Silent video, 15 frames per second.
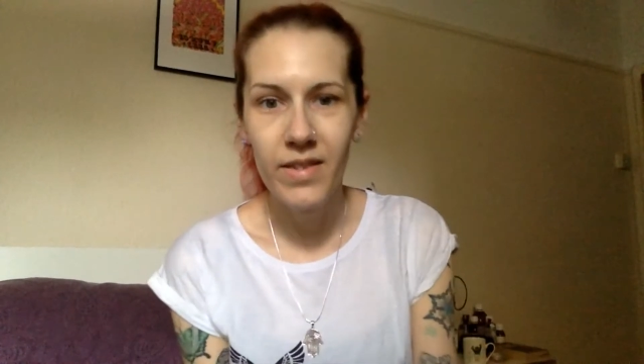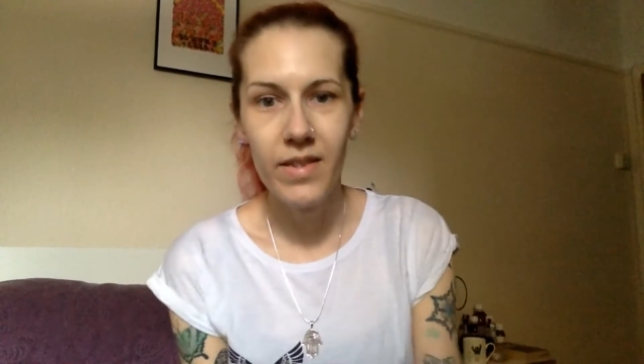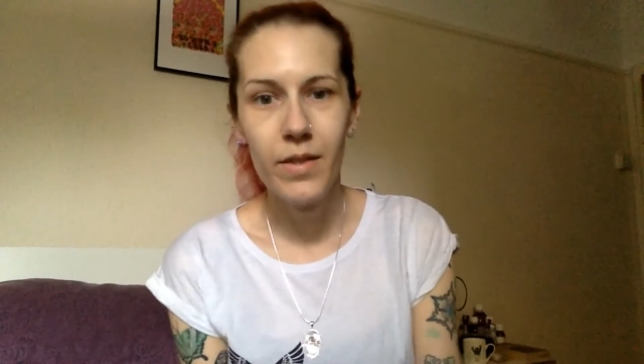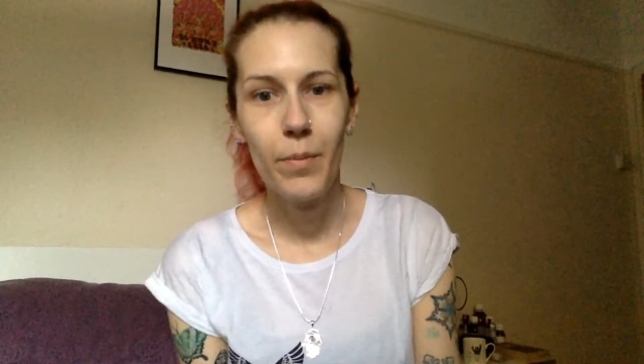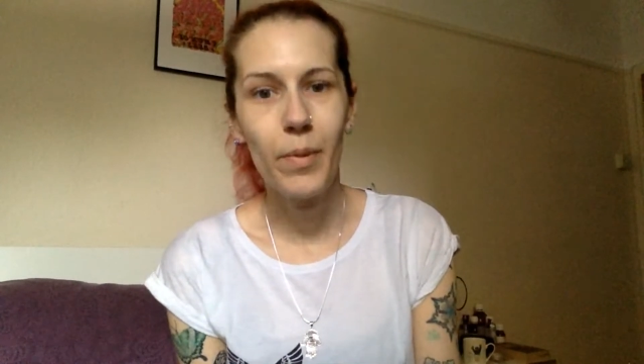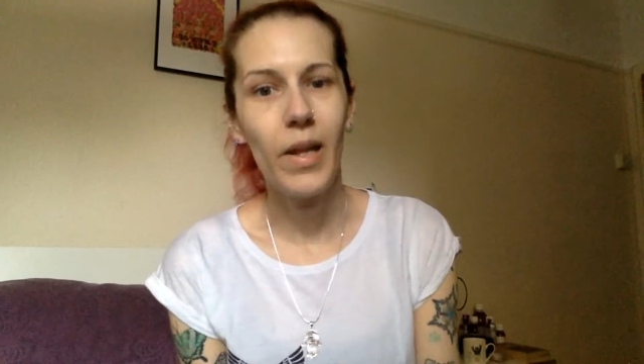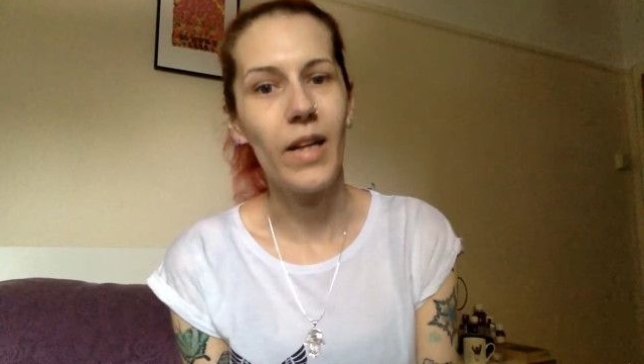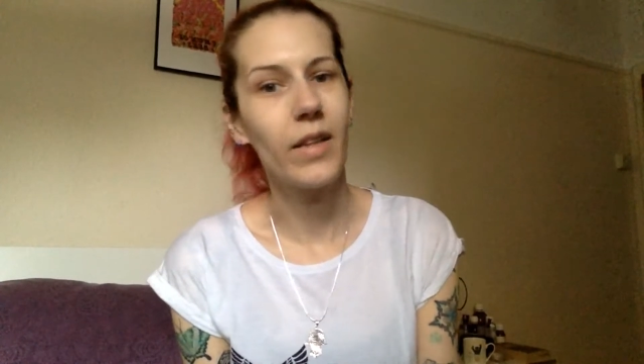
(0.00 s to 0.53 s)
the
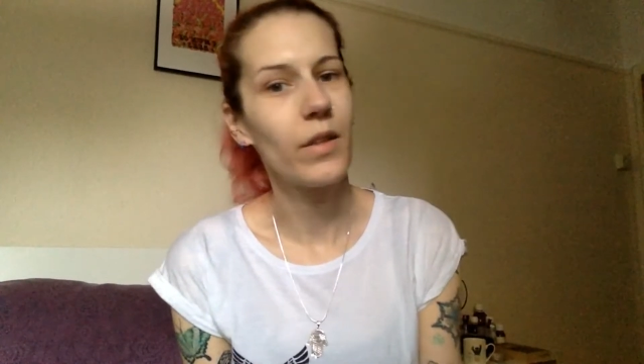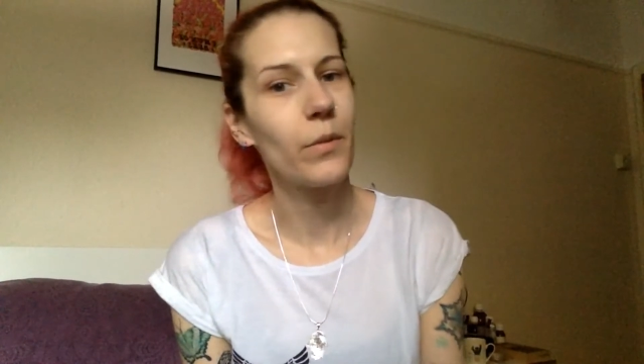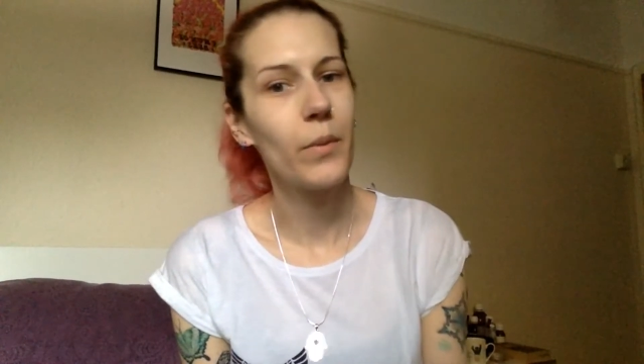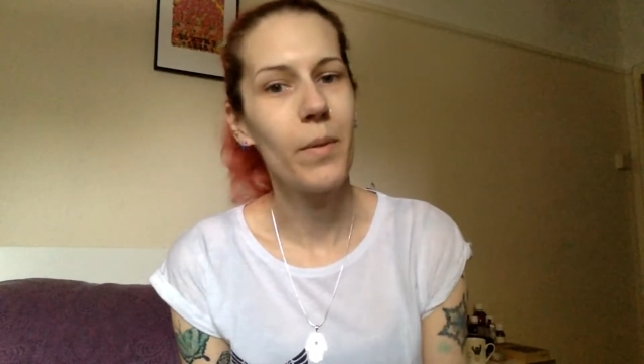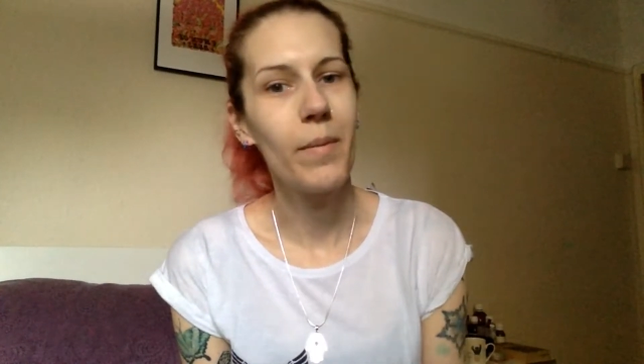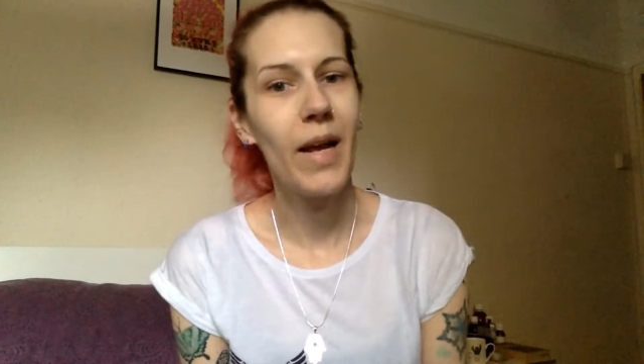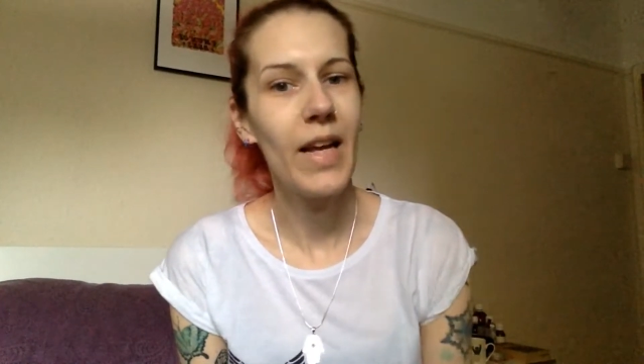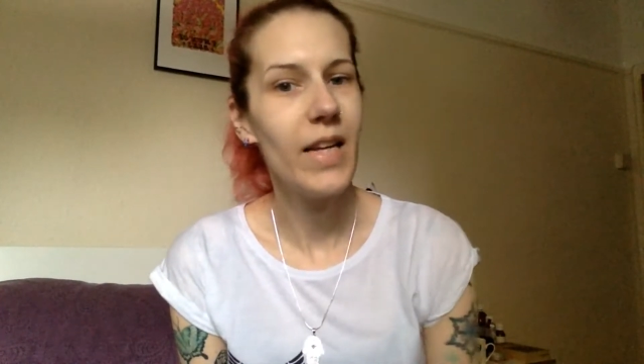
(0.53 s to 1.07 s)
plan that we
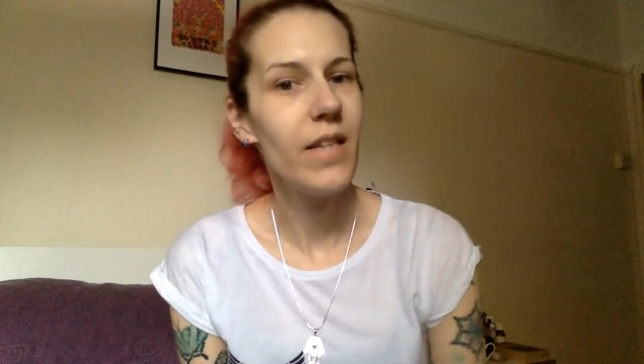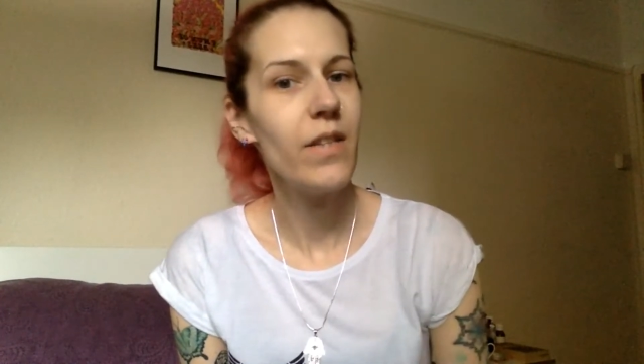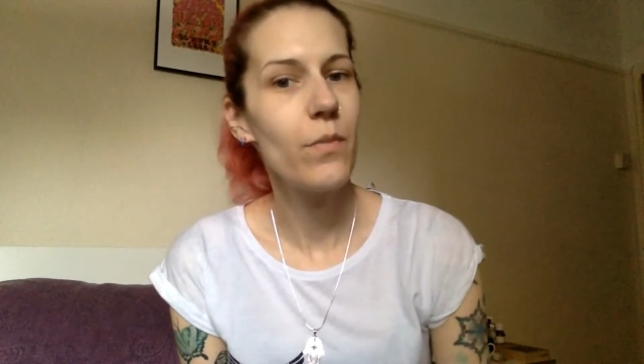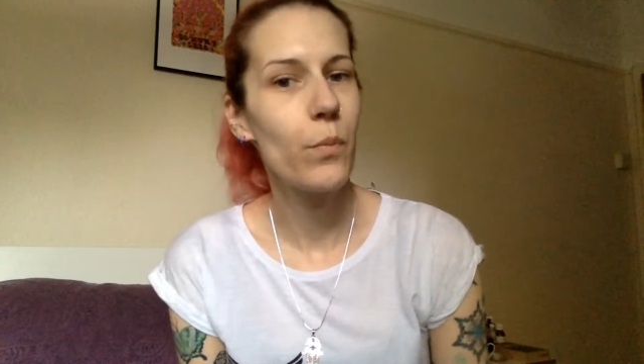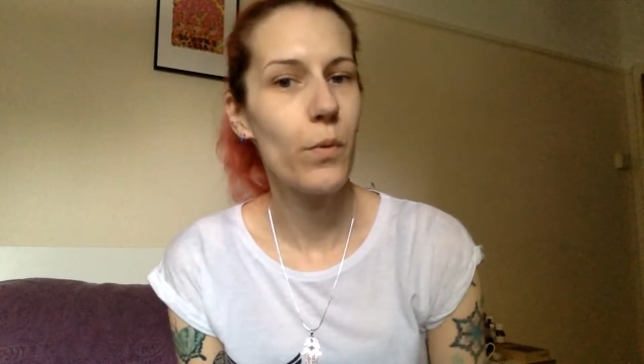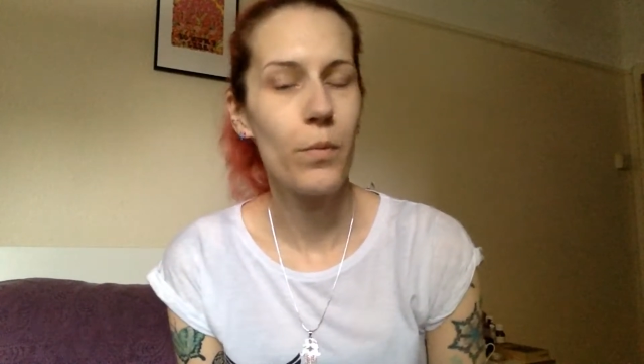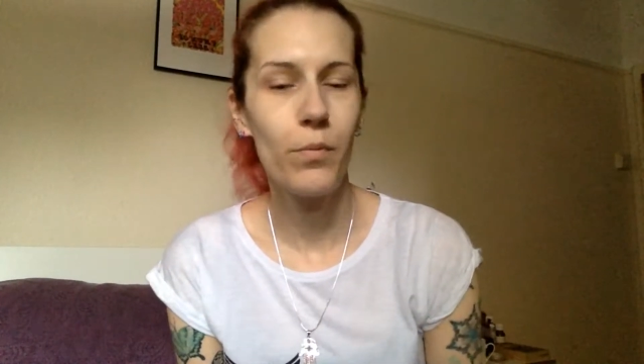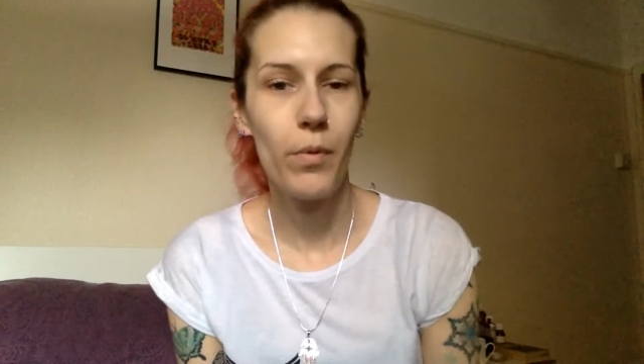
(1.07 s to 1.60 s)
made,
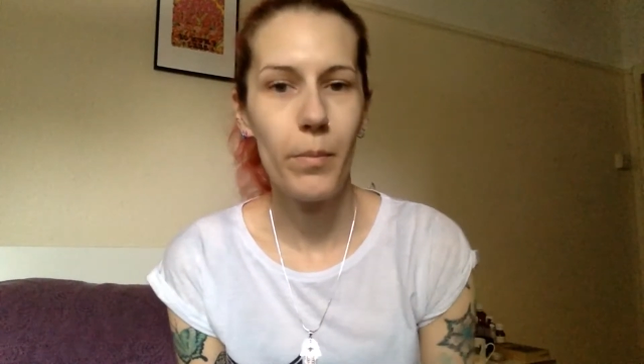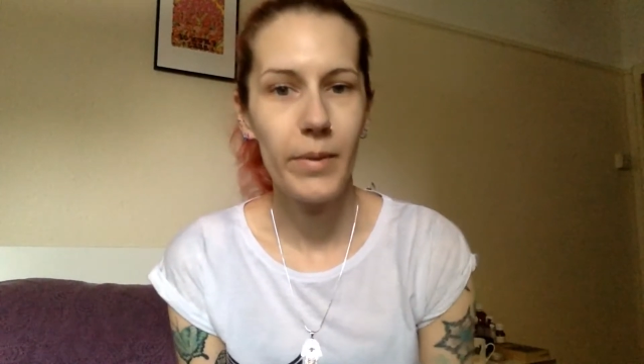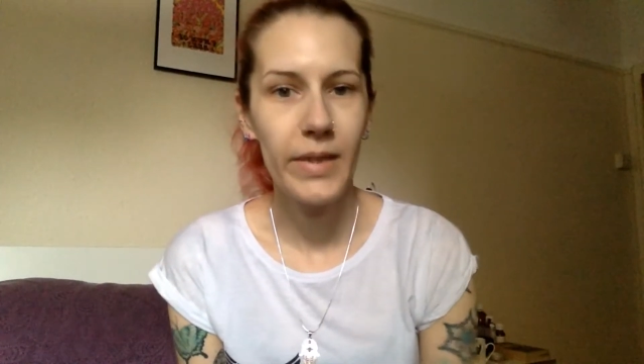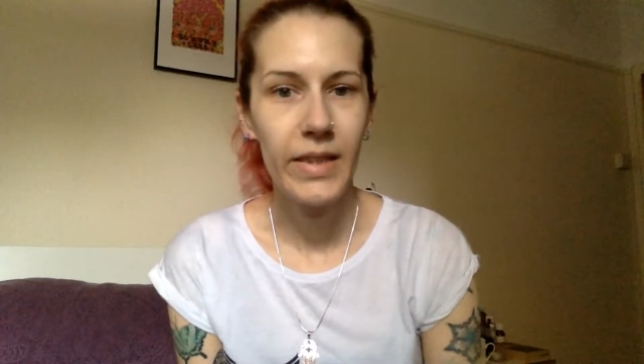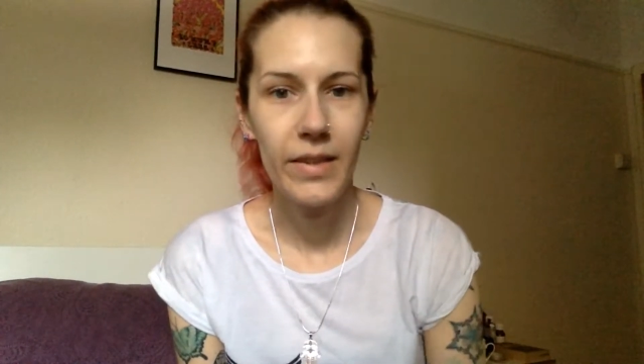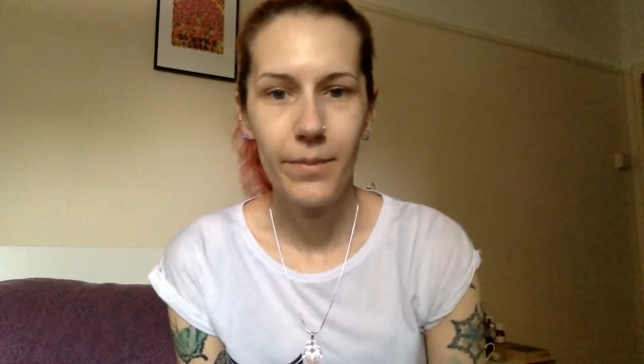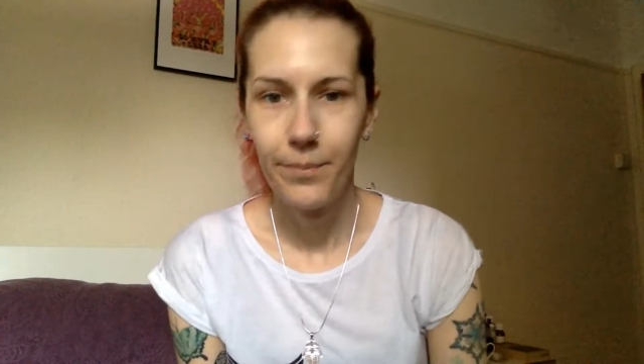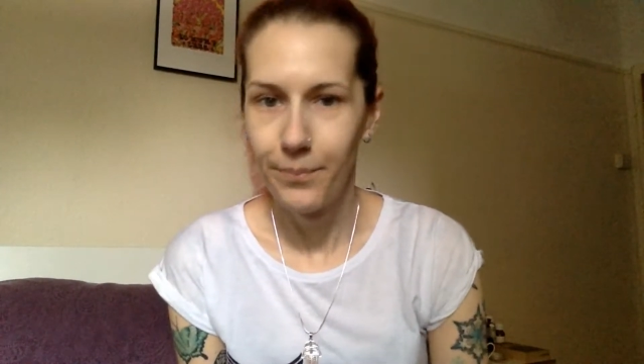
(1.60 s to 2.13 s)
would probably